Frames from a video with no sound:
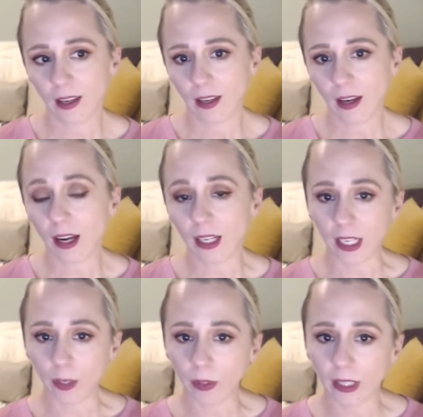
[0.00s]

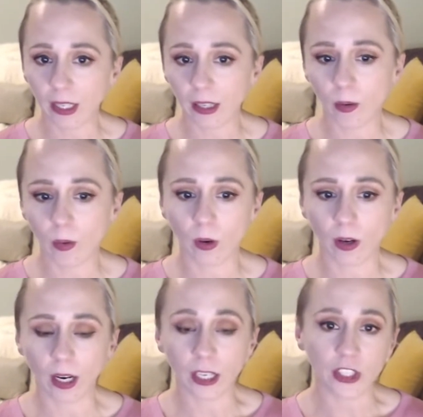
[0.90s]
unequally or
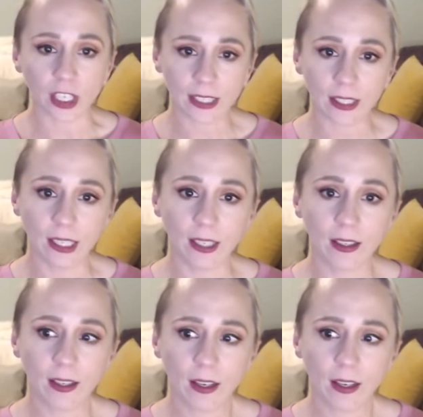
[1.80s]
unjustly,